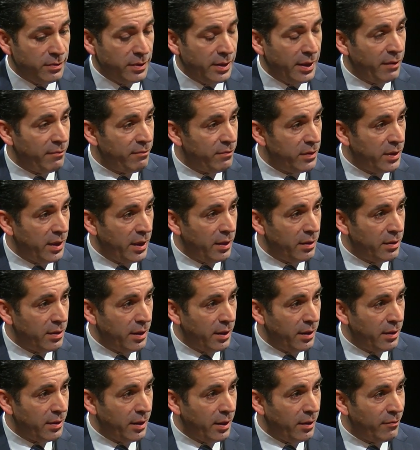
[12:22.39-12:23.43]

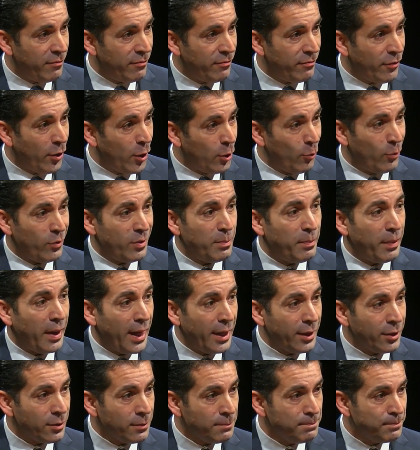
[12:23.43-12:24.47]
They follow the
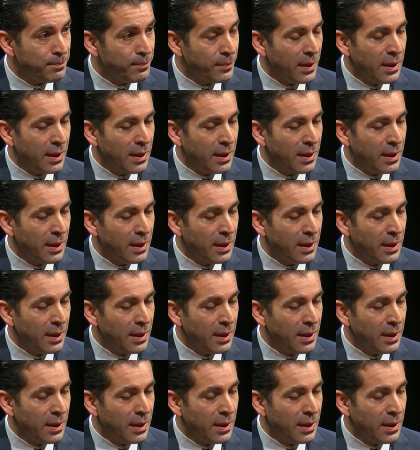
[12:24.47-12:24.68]
buyer,